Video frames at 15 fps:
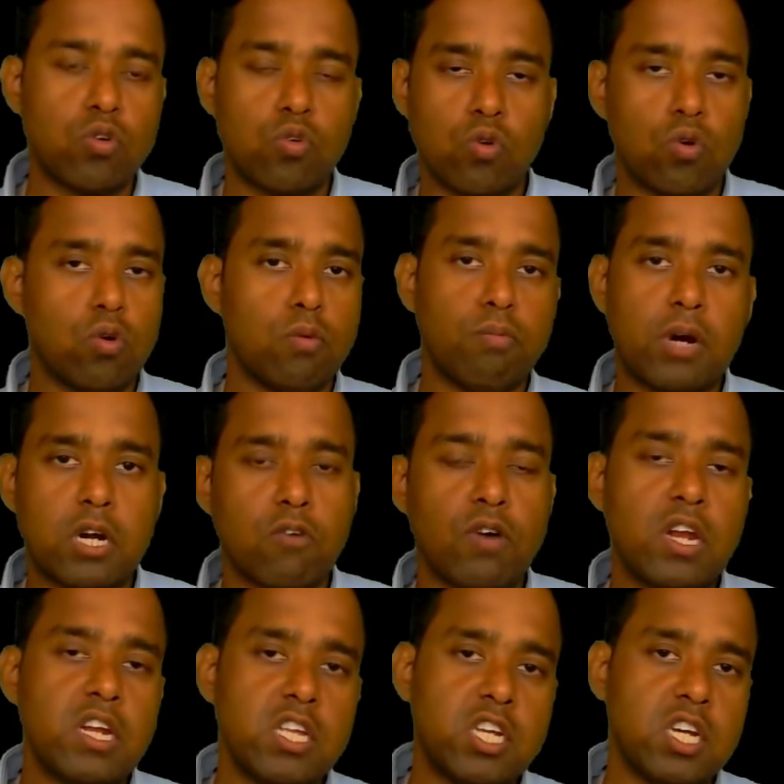So but
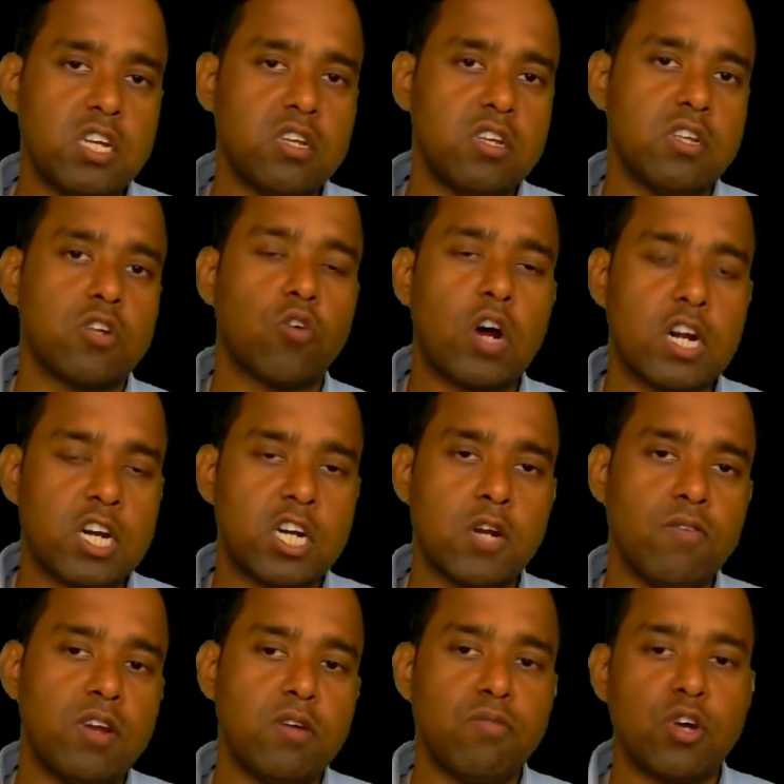only change
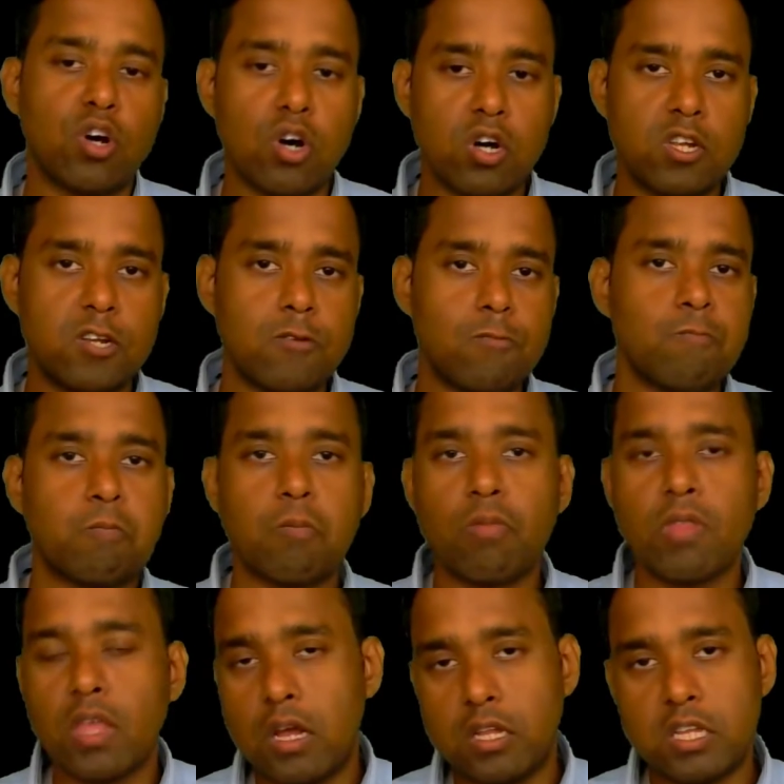quantitatively because
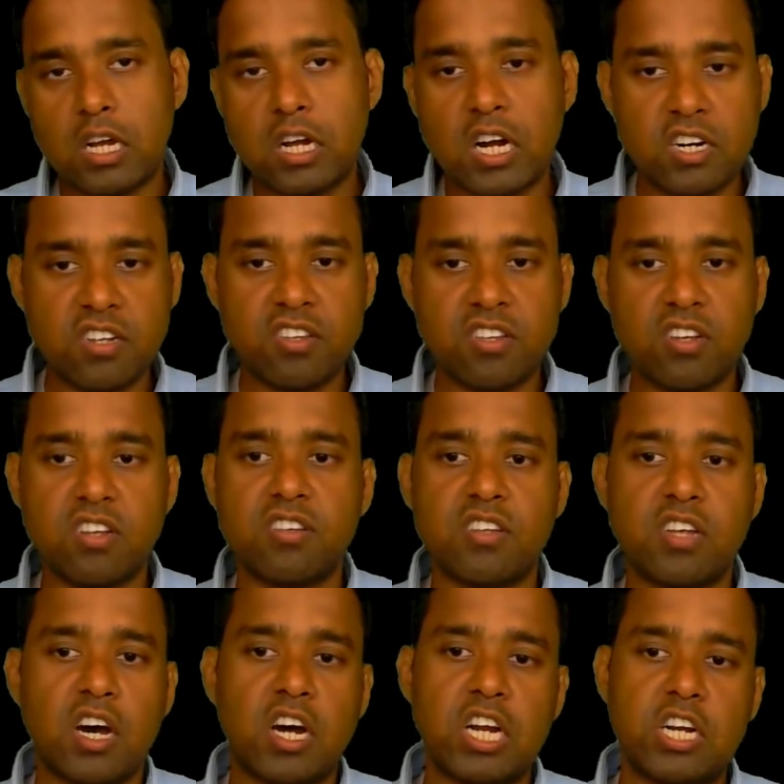the conditions
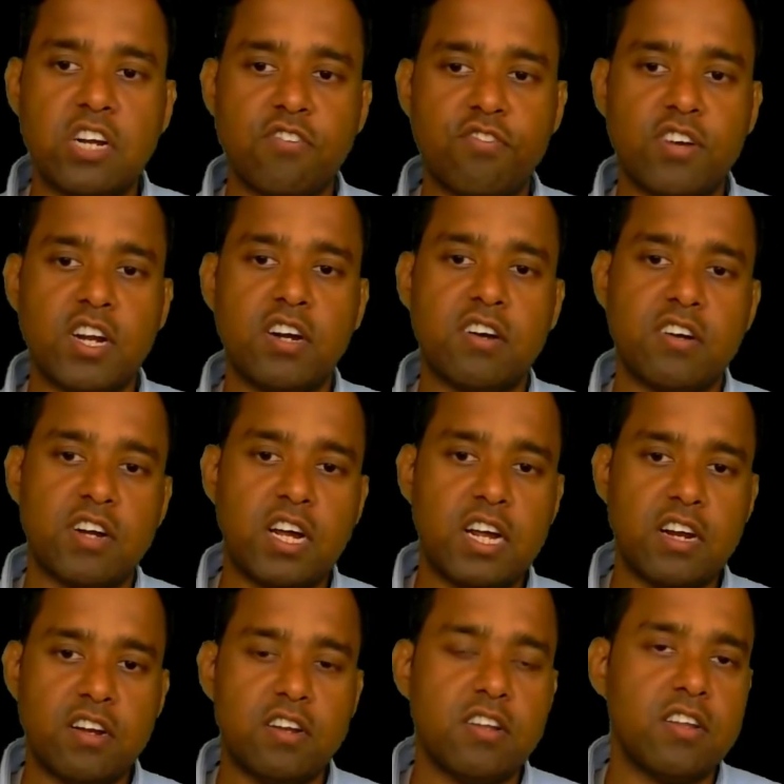are different
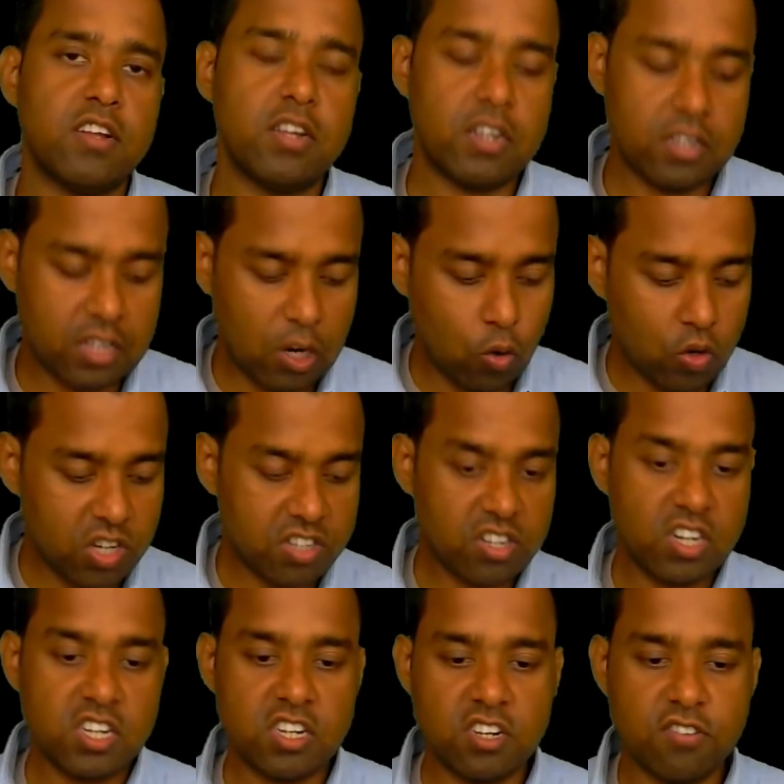and the
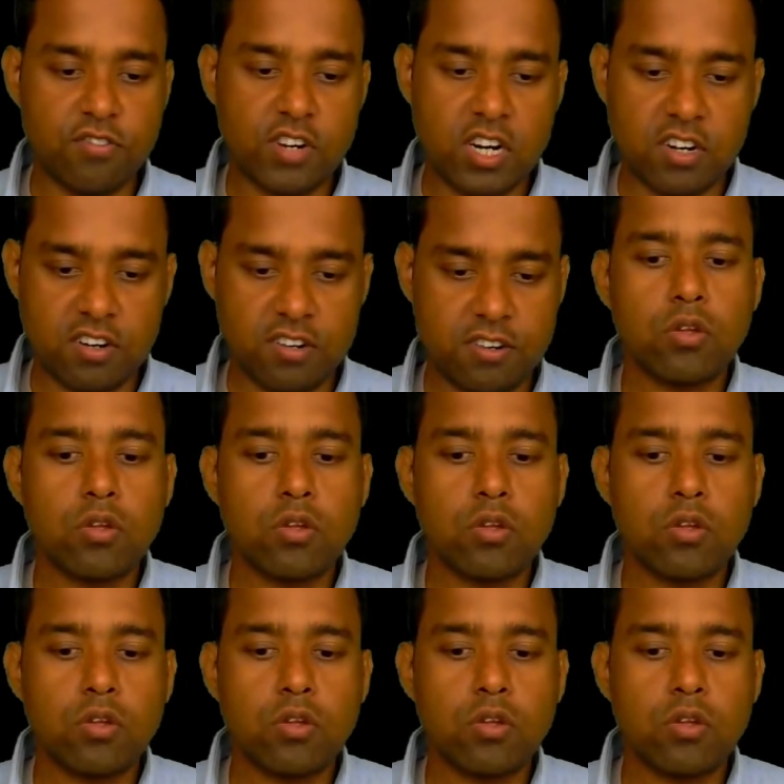location is different.